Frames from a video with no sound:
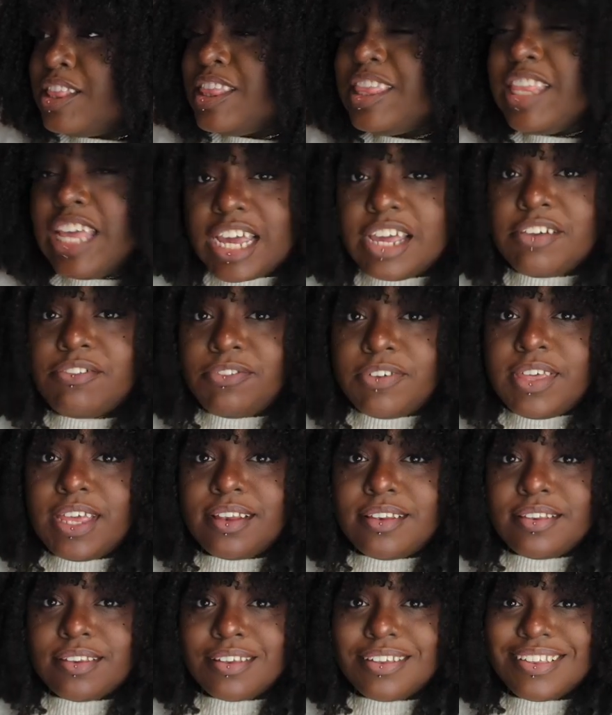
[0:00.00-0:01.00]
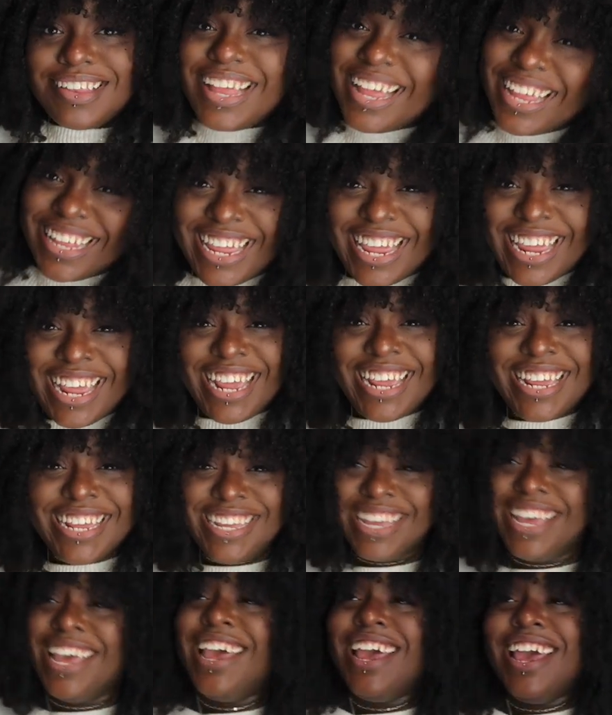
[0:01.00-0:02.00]
thick feet.
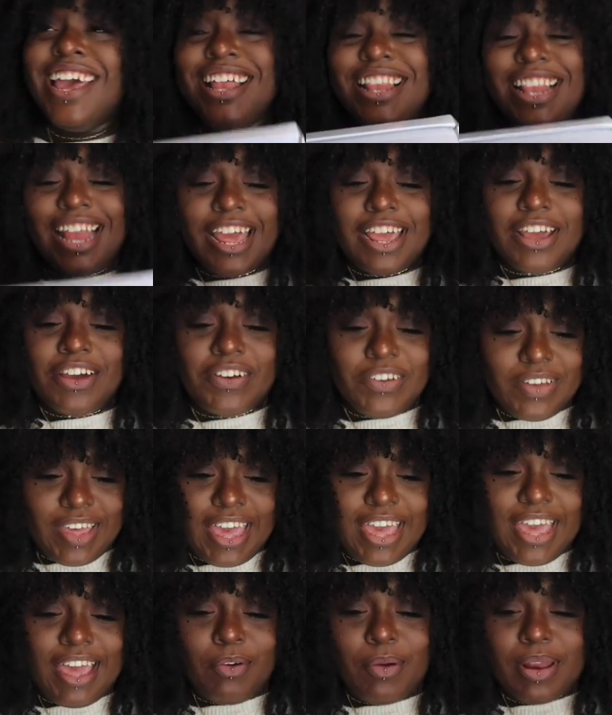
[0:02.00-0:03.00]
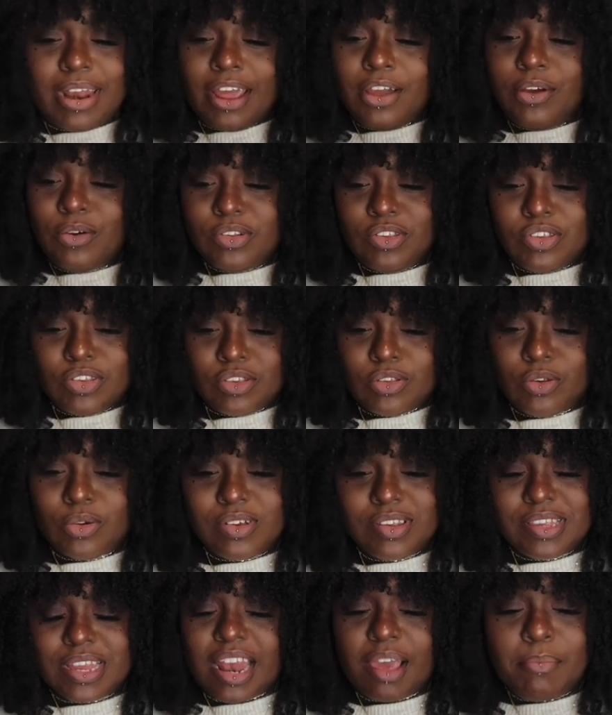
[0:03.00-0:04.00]
Like, okay, when I go into
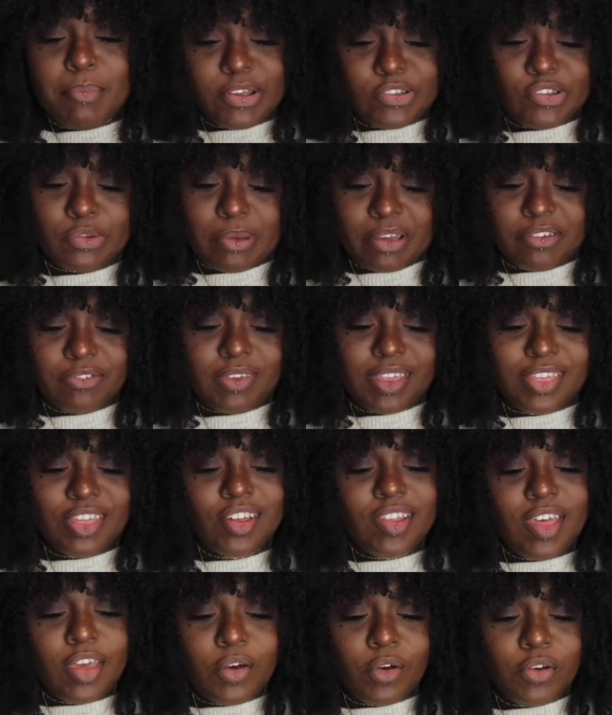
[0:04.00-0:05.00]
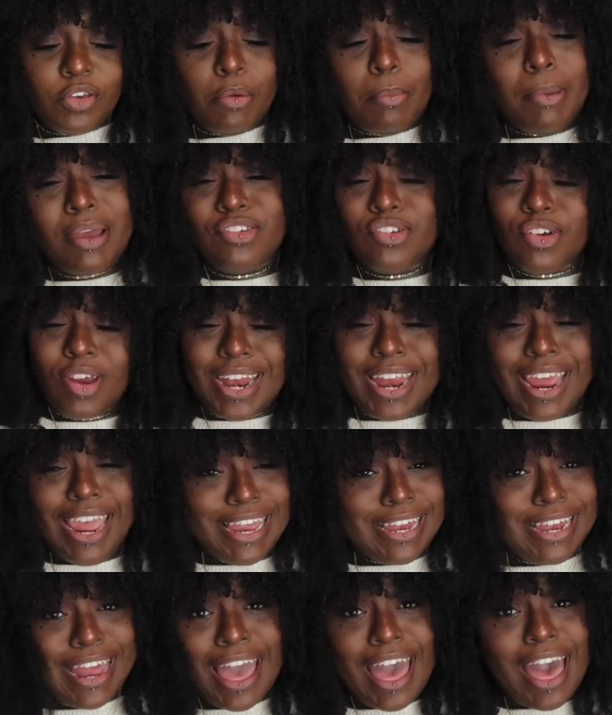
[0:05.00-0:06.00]
stores and they measure my feet, they're like, oh, you measure at
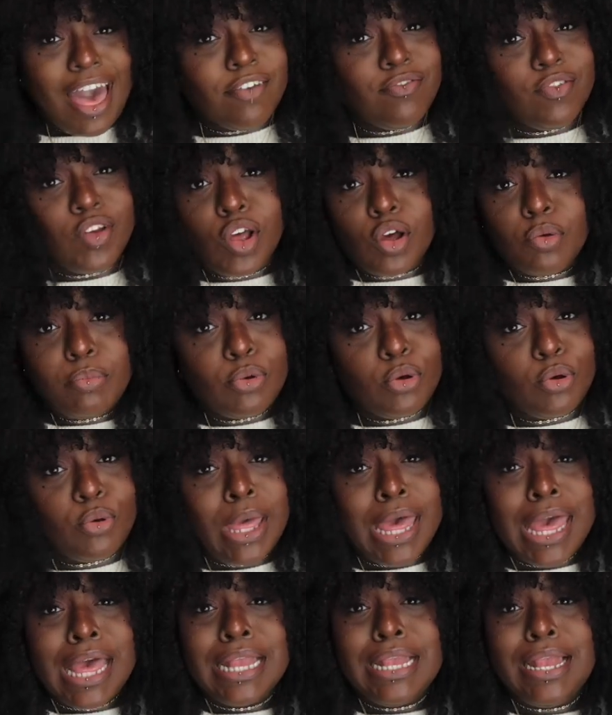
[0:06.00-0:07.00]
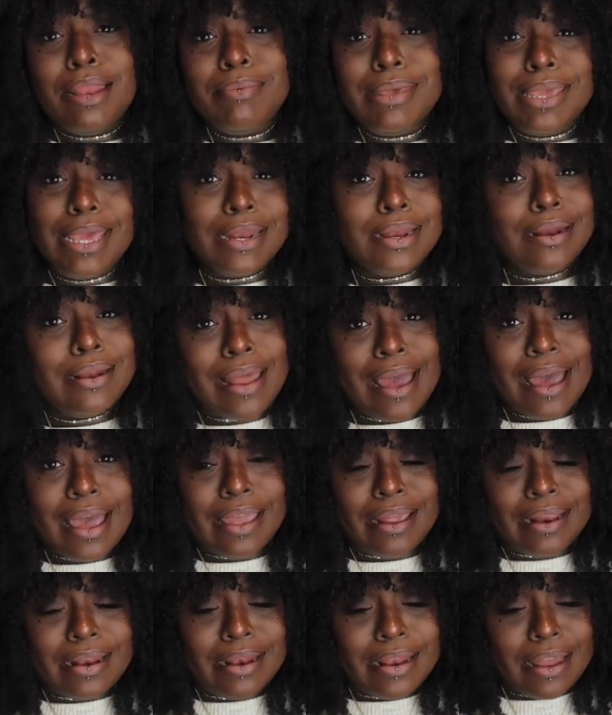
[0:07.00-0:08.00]
an 8.5. No, boo, let me get a
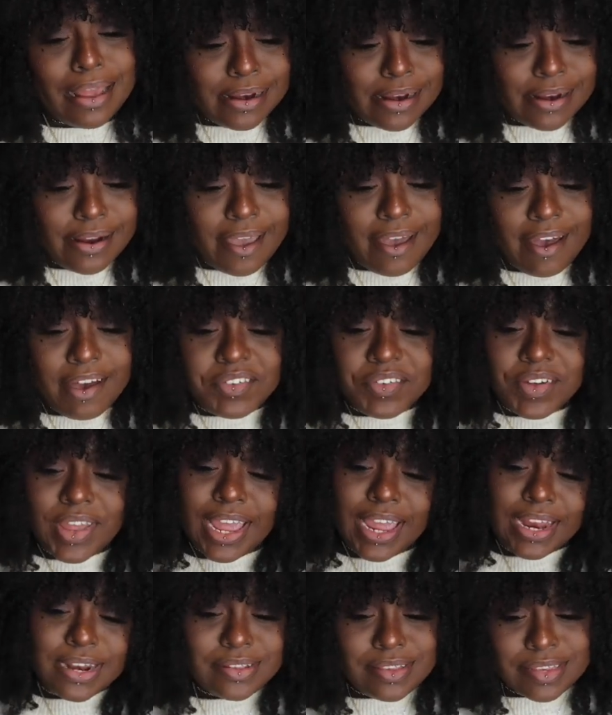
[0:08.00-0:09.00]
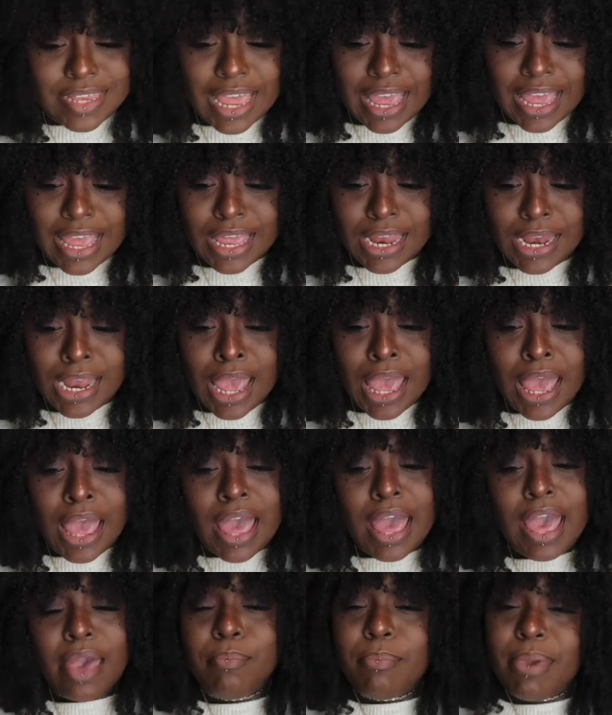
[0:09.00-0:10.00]
9, 9.5, and a 10,
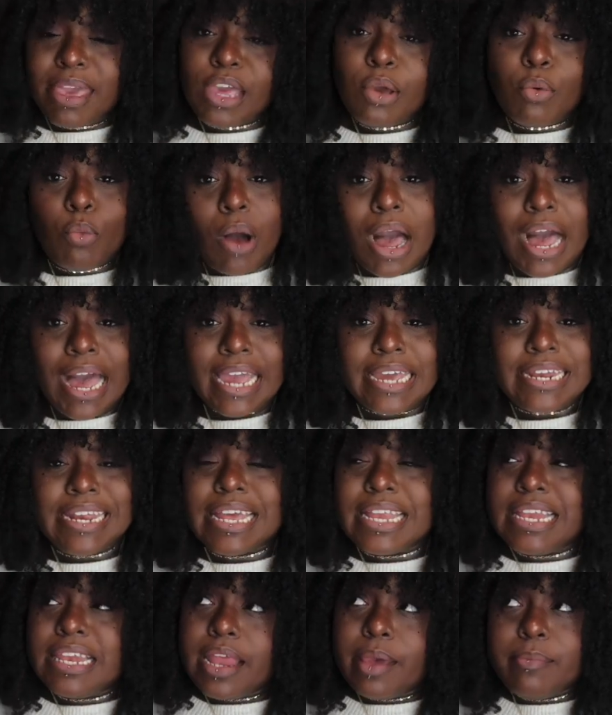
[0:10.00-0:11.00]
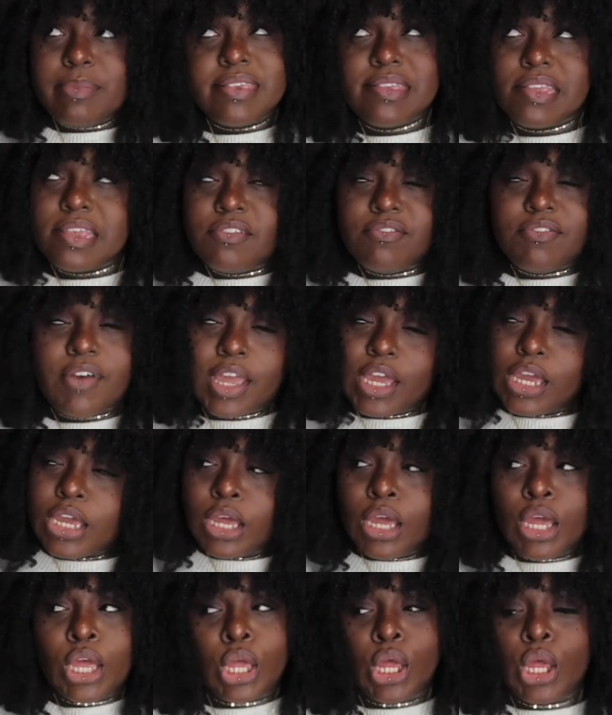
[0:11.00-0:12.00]
and make it wide, and let me see if I
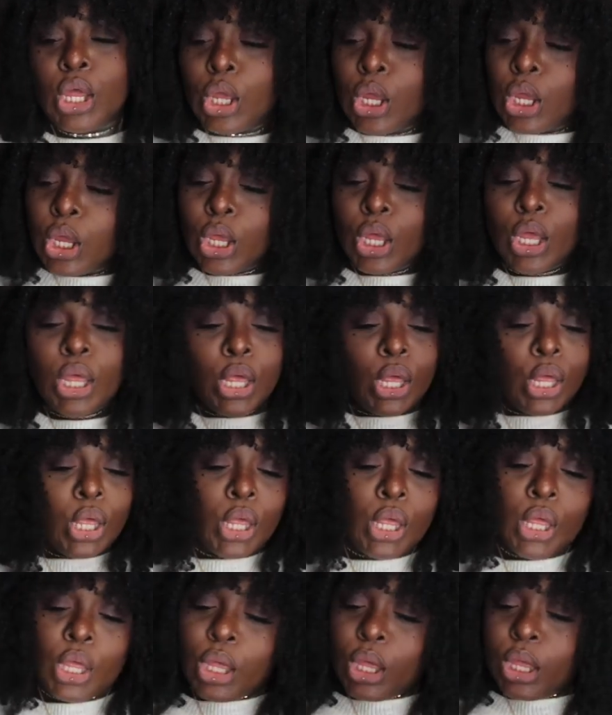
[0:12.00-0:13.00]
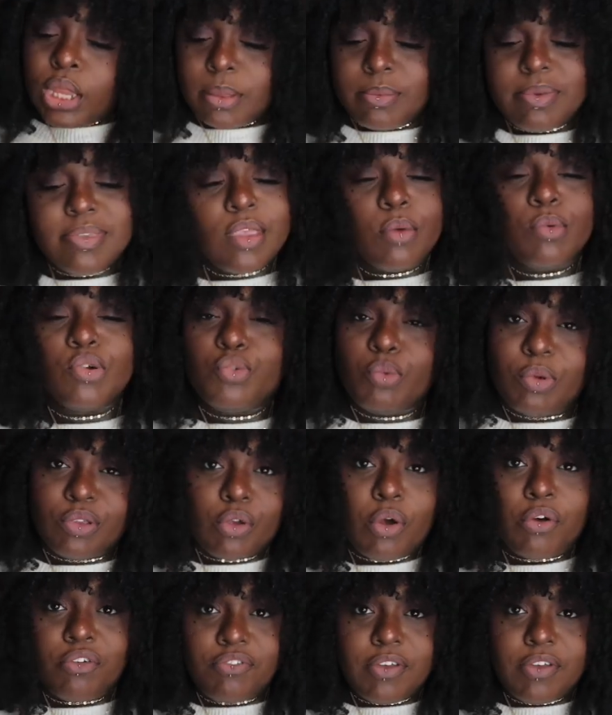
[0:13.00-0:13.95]
could, let me see which one's gonna